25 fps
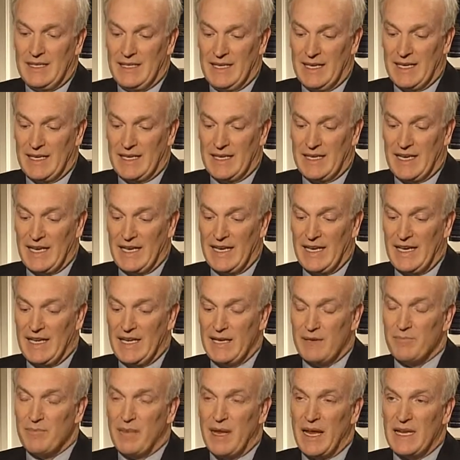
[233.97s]
The
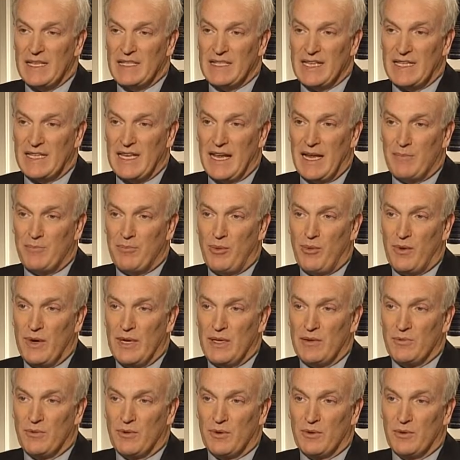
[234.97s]
Canadian banks at that
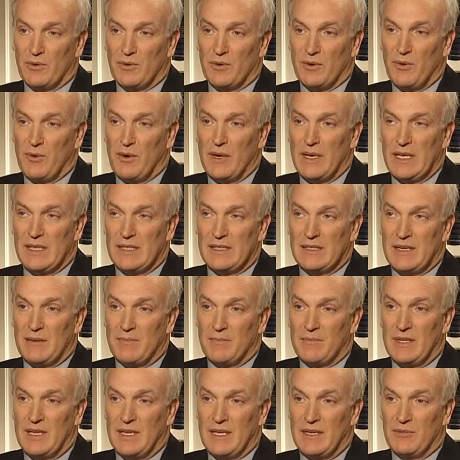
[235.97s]
point were doing
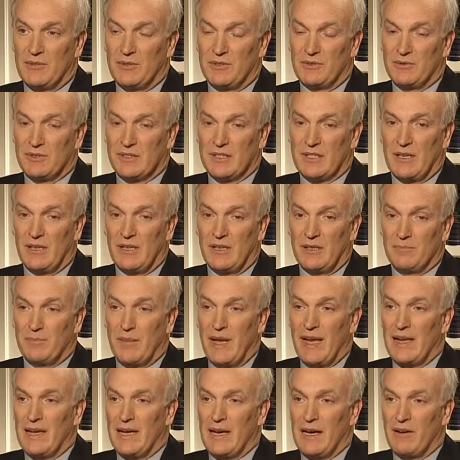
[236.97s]
something which was called
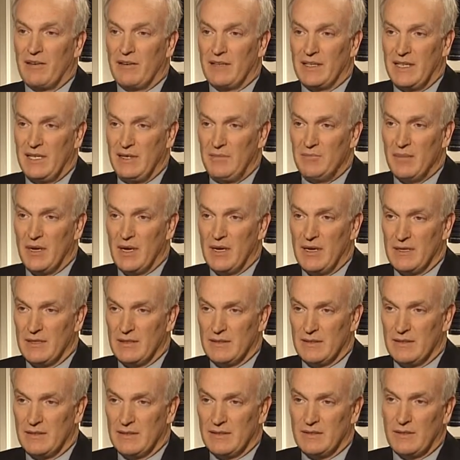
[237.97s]
bank guaranteed
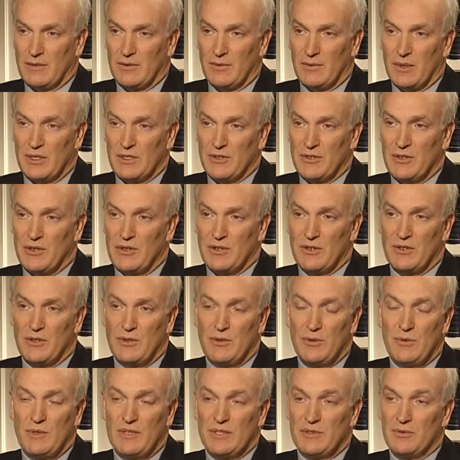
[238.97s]
bonds. So what you could
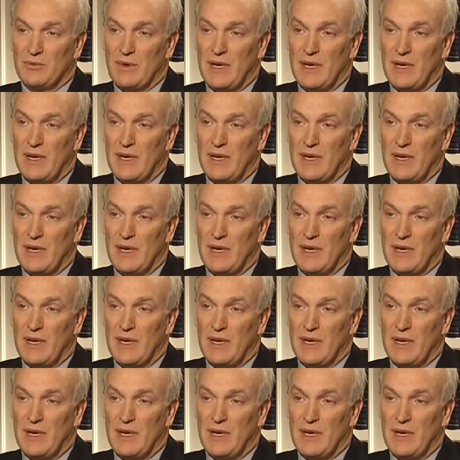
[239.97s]
do is